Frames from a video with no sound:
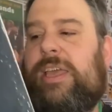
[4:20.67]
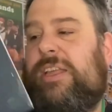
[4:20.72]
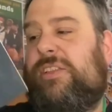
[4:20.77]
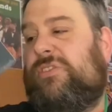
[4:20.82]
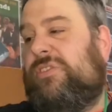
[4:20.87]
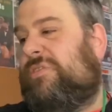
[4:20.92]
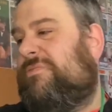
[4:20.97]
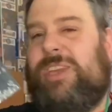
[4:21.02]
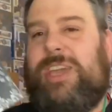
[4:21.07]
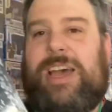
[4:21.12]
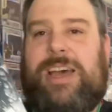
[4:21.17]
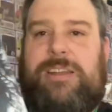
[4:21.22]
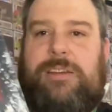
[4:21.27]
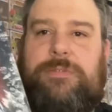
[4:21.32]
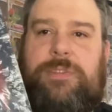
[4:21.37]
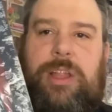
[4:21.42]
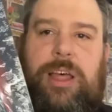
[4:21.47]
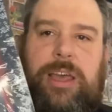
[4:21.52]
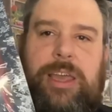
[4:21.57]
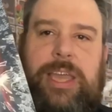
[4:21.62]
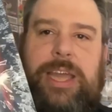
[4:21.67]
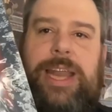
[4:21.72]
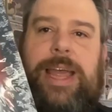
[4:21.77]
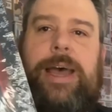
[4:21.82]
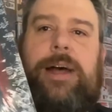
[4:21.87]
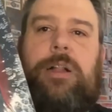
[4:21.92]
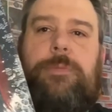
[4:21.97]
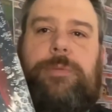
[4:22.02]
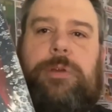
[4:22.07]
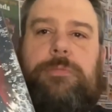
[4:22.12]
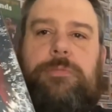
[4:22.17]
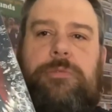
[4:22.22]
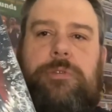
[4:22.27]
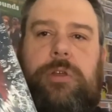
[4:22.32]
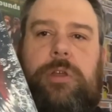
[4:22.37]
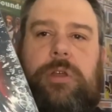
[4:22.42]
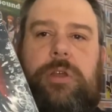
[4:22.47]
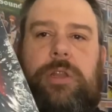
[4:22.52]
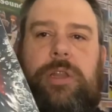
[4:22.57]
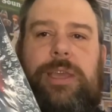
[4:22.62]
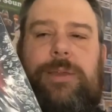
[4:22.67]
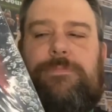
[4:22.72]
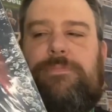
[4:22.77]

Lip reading: It's kind of like an album really,